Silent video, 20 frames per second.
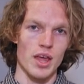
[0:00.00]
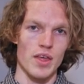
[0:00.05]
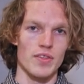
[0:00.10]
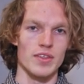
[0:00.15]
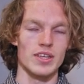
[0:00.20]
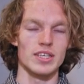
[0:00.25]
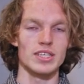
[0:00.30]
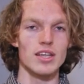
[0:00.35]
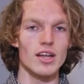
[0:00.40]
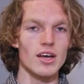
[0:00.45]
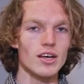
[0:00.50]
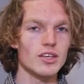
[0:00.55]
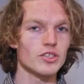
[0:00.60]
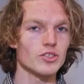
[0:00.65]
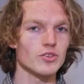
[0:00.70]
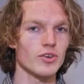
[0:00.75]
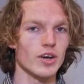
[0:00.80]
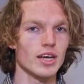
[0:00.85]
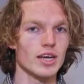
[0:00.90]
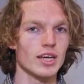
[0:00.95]
This last
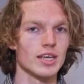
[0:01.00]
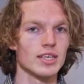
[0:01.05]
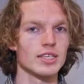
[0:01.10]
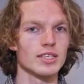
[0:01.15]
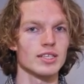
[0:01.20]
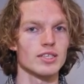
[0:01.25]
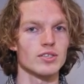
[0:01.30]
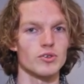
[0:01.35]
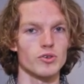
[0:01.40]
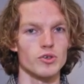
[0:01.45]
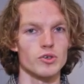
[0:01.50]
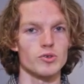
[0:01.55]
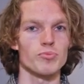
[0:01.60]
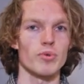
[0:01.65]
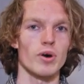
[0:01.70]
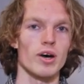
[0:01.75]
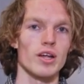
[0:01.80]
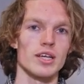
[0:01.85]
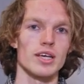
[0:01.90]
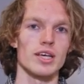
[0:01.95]
track is taught
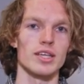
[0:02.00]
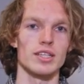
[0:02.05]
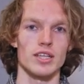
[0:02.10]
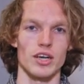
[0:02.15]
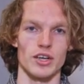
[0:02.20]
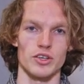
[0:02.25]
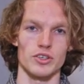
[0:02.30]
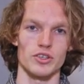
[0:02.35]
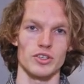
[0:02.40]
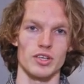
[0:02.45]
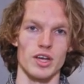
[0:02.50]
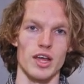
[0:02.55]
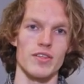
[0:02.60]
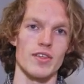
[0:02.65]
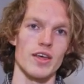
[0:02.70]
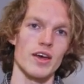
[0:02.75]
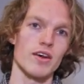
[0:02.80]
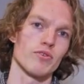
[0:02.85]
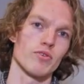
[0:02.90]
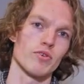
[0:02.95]
partly in Dutch, and
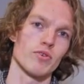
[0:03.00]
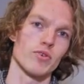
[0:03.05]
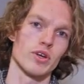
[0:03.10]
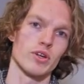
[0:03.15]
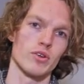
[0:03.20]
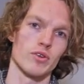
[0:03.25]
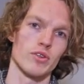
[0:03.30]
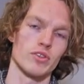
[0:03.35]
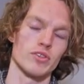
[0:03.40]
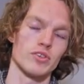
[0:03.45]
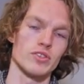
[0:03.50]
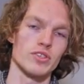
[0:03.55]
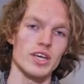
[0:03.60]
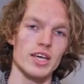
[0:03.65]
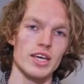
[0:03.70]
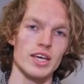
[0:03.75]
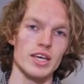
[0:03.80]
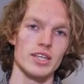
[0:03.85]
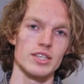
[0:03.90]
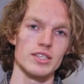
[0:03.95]
therefore, in order to
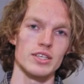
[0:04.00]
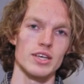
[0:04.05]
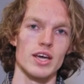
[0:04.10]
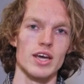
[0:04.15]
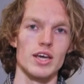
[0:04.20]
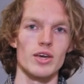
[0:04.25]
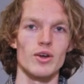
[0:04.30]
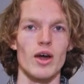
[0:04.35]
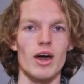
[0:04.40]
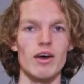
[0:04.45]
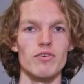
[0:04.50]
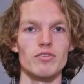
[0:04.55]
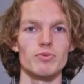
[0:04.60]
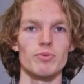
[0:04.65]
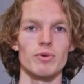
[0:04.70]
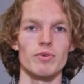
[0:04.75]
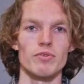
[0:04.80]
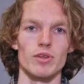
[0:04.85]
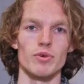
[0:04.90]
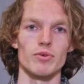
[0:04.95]
take it, you have to
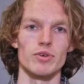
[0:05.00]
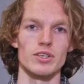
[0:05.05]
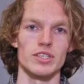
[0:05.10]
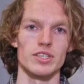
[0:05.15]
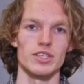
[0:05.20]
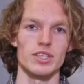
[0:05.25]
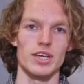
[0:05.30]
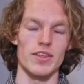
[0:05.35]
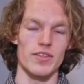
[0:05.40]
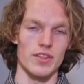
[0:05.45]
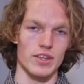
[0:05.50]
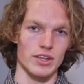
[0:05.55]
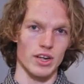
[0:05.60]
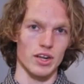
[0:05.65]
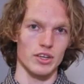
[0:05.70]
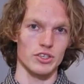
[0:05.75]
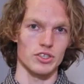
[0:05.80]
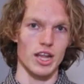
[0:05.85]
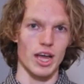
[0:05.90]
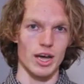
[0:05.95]
be fluent in the
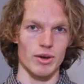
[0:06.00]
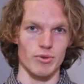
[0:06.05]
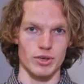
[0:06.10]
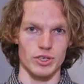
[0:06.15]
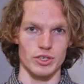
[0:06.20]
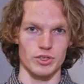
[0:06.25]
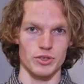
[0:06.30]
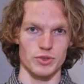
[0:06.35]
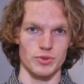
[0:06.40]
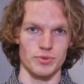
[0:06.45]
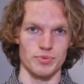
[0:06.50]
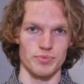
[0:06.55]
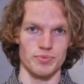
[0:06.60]
Dutch language.